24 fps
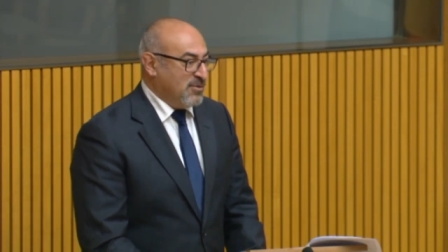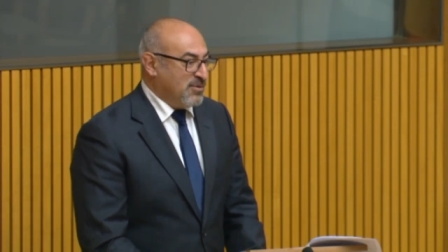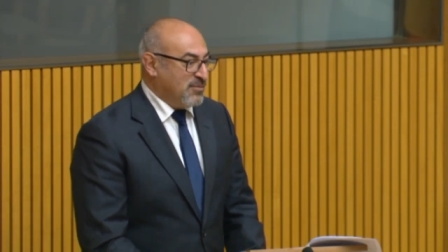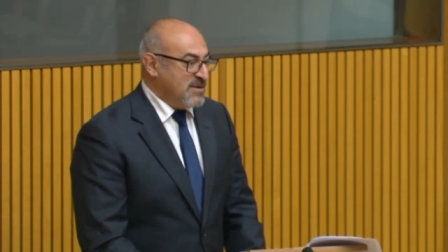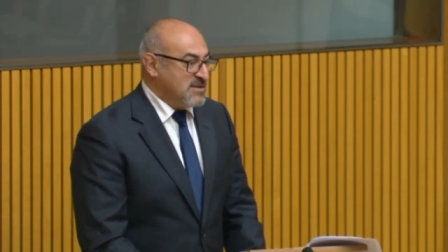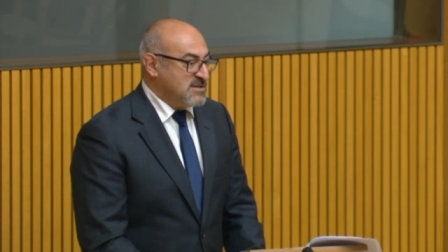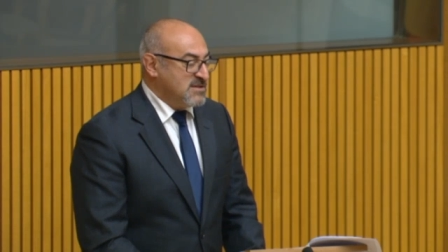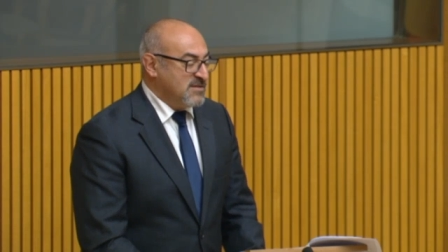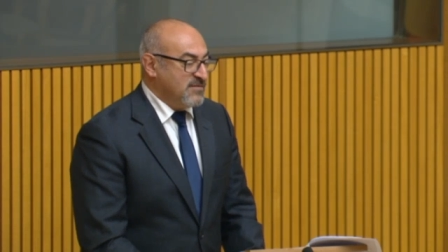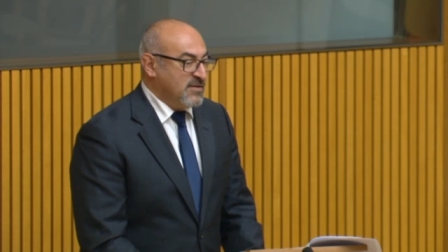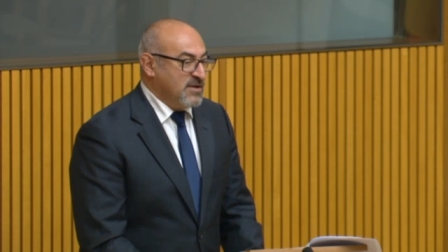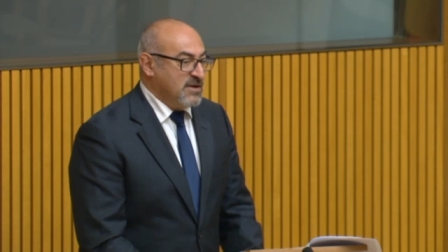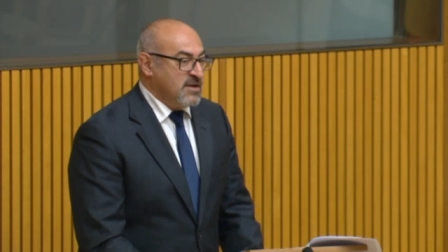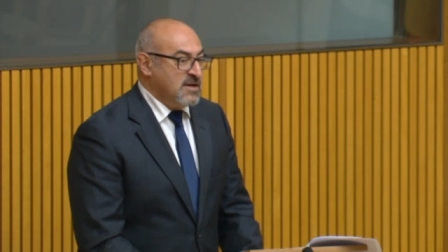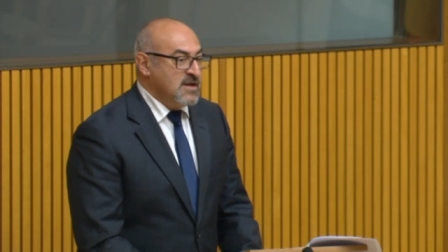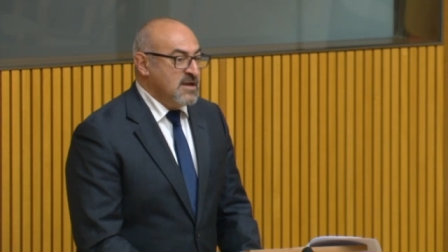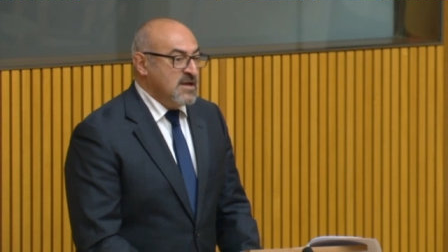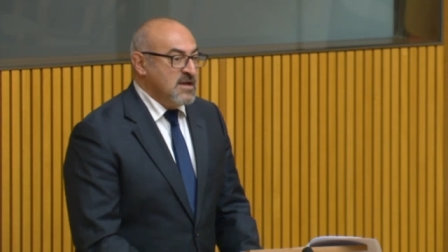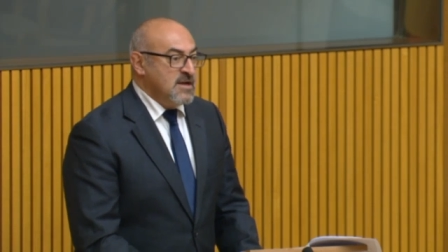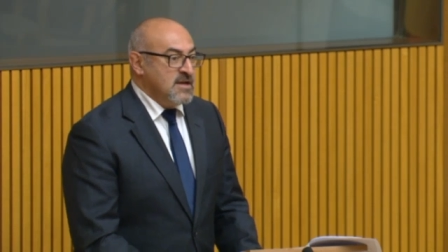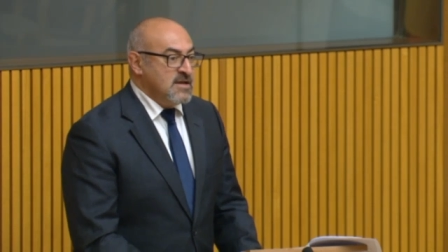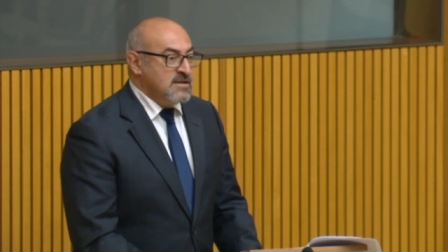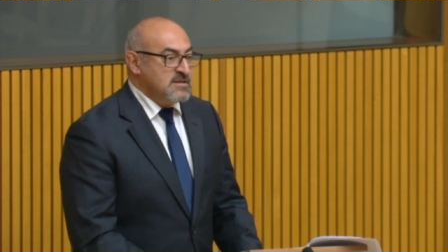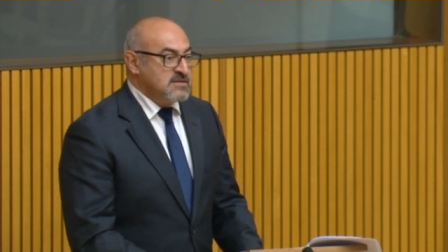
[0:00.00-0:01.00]
rest of it,
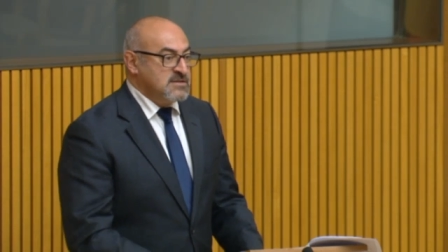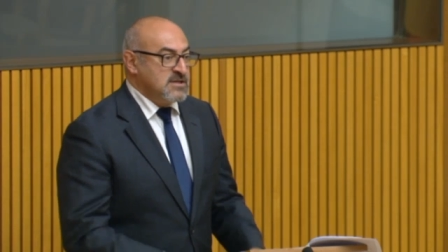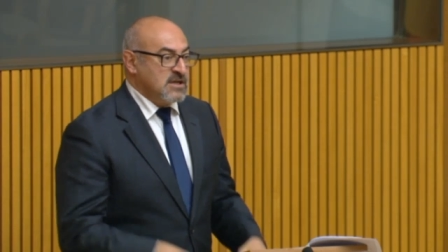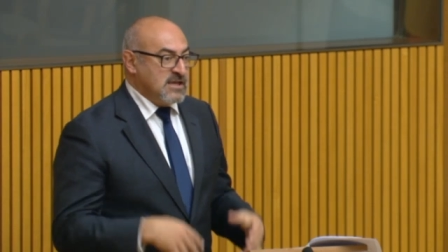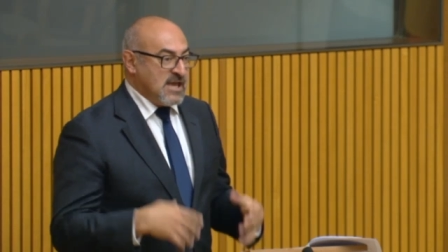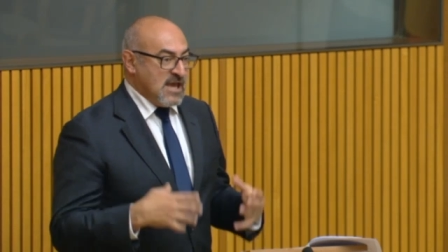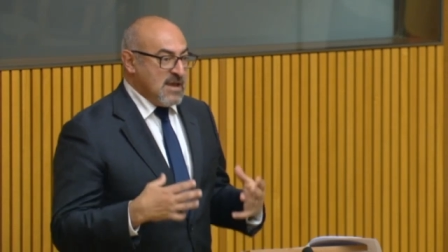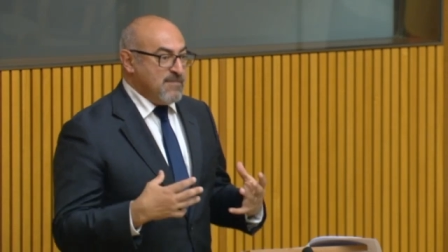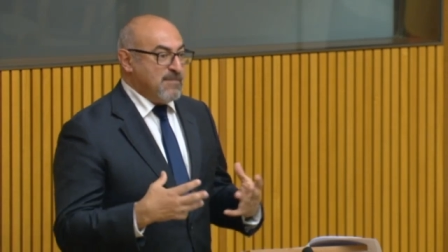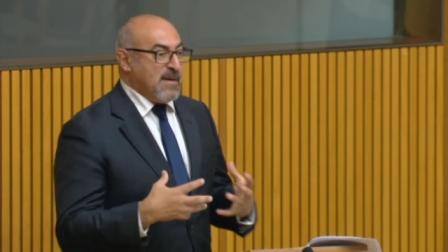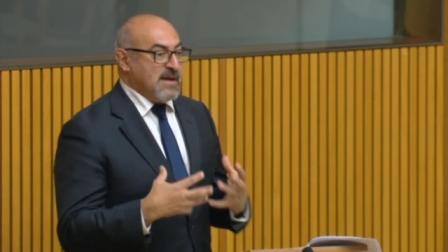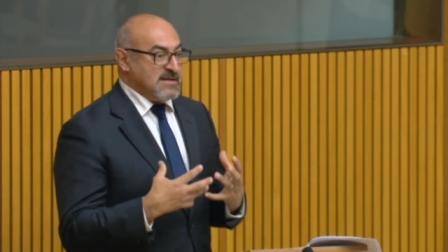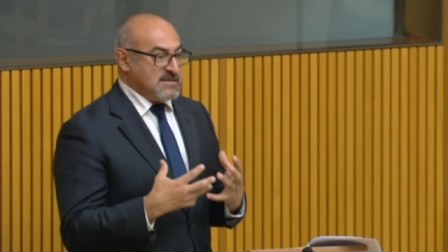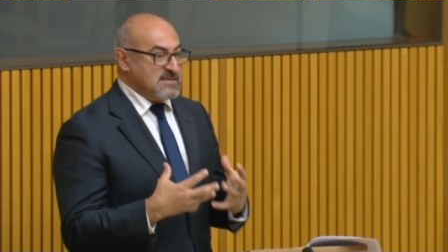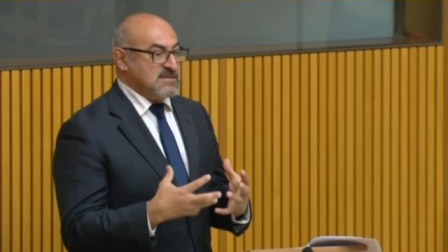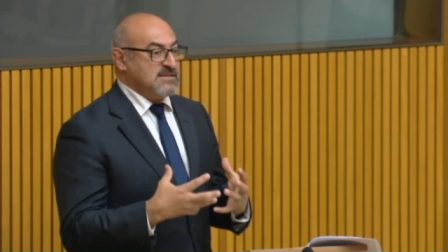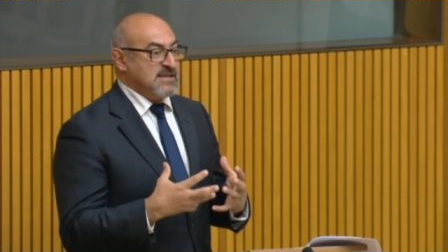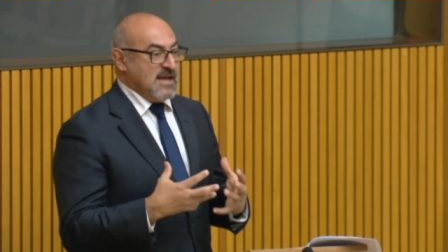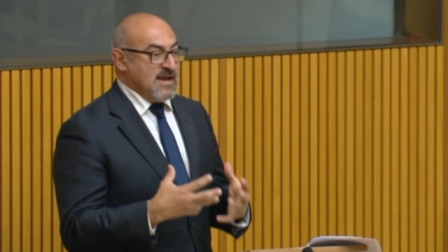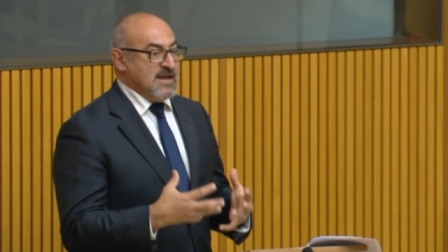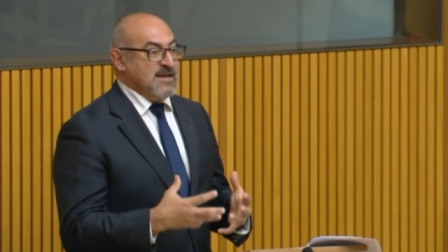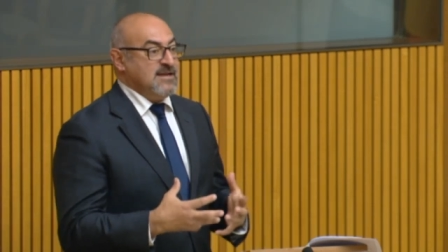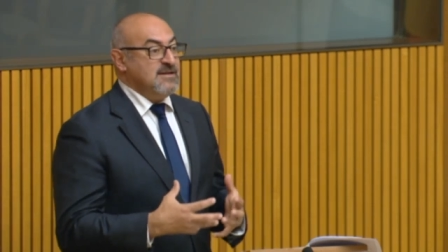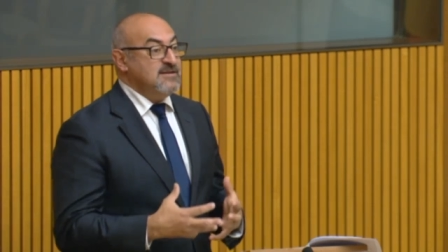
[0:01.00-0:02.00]
to keep us
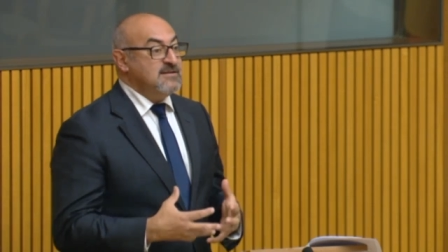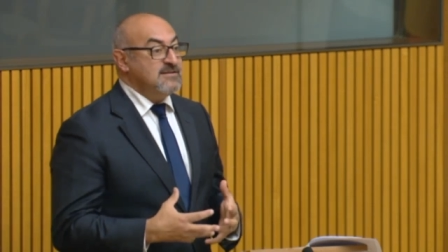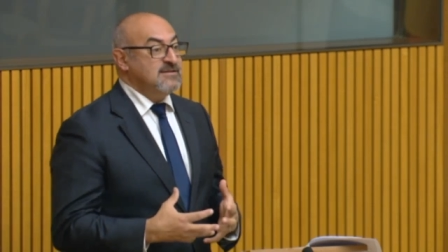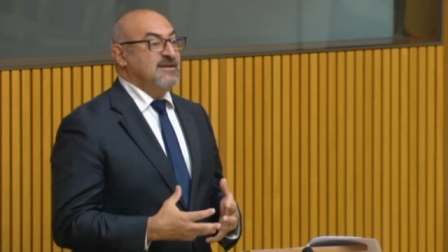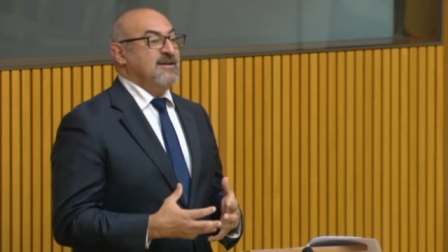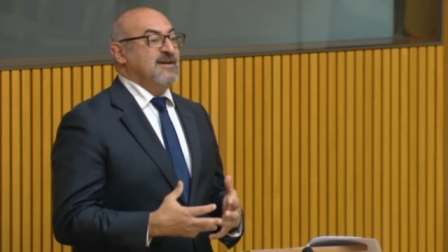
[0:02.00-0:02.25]
sane,